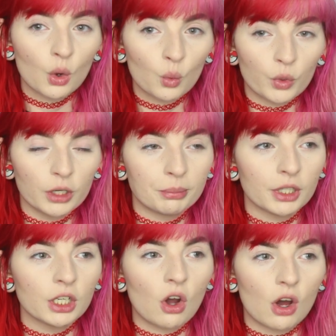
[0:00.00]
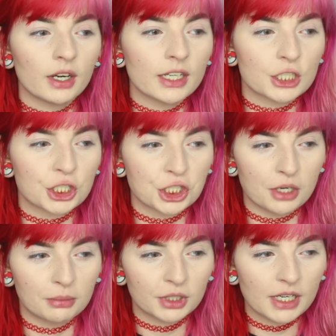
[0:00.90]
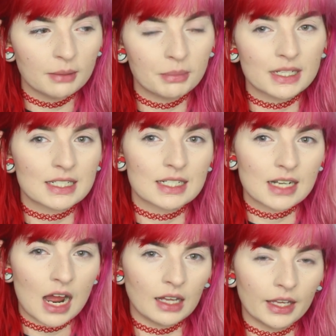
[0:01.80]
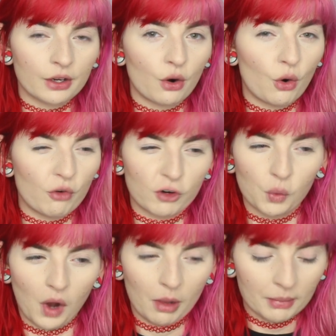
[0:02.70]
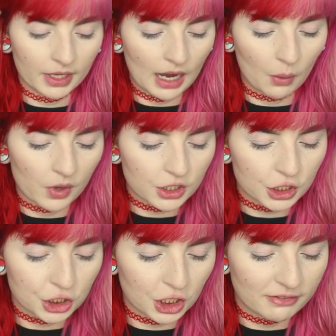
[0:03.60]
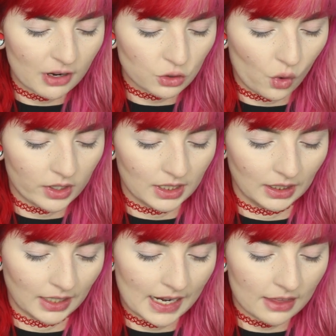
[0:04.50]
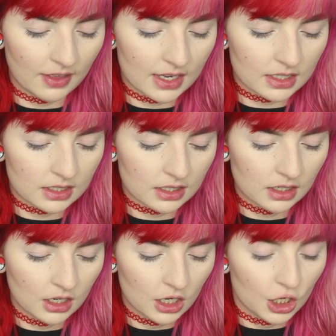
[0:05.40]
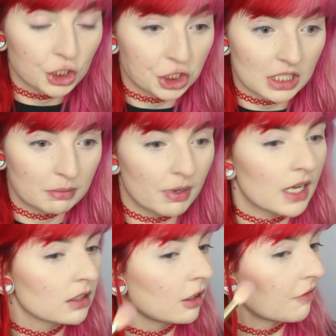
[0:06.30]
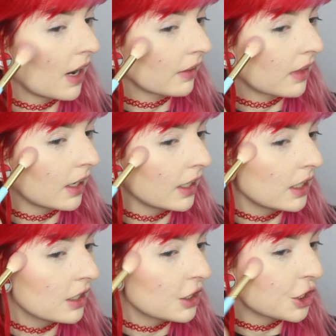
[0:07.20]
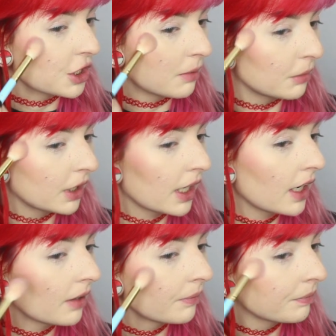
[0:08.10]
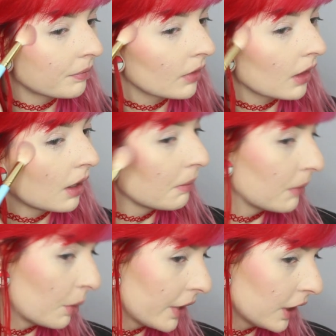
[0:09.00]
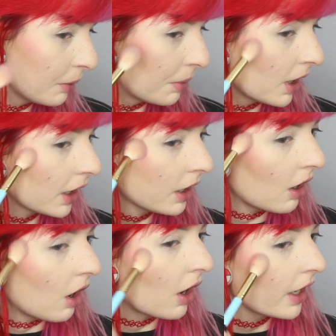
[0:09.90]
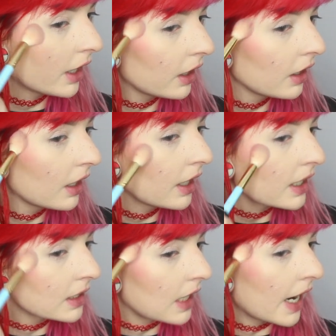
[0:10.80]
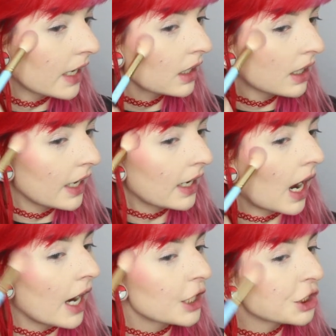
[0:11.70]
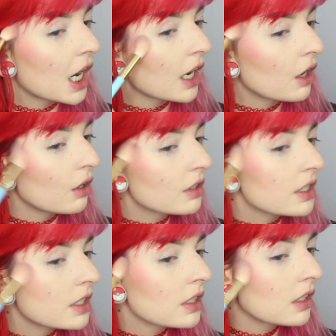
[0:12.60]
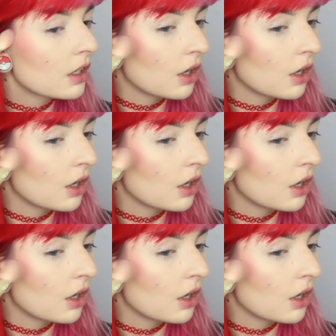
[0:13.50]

When you put it on, it's shimmery, but it's not like overwhelming. I wasn't sure if I was going to like this, just based on the fact that it is shimmery. But when you put it on, it's kind of like eyeshadows